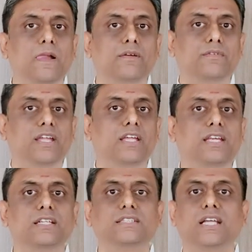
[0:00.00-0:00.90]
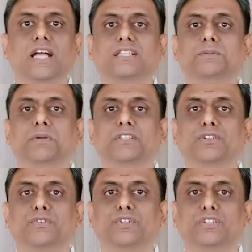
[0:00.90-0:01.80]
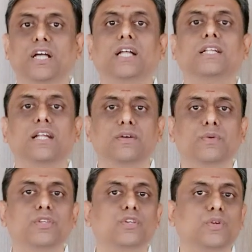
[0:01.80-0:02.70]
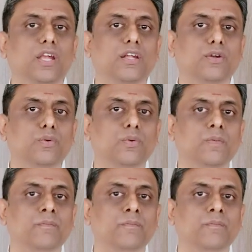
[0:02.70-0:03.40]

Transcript: various aspects of your sadhana which you need to